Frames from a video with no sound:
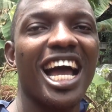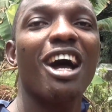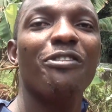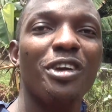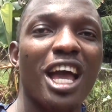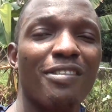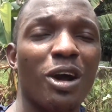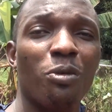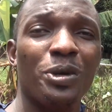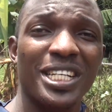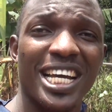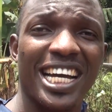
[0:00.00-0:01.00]
Have you ever
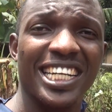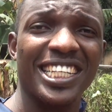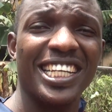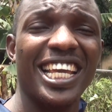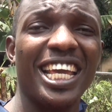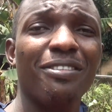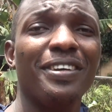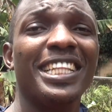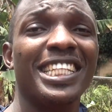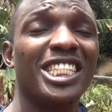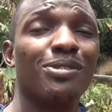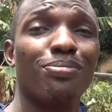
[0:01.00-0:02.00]
wondered if
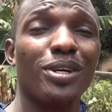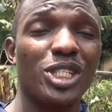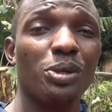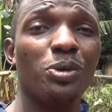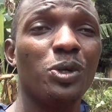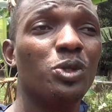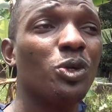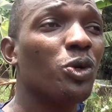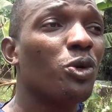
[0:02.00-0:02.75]
it is possible to